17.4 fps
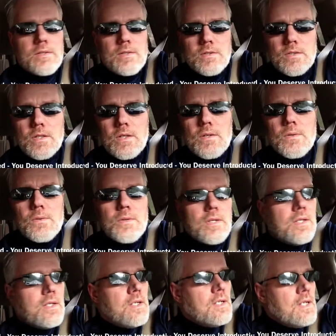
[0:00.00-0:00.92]
So
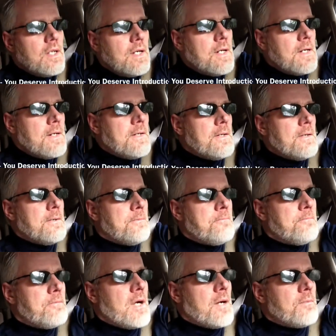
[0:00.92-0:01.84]

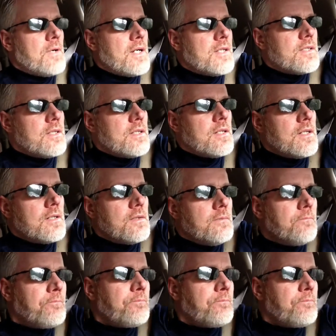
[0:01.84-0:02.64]
I'm right there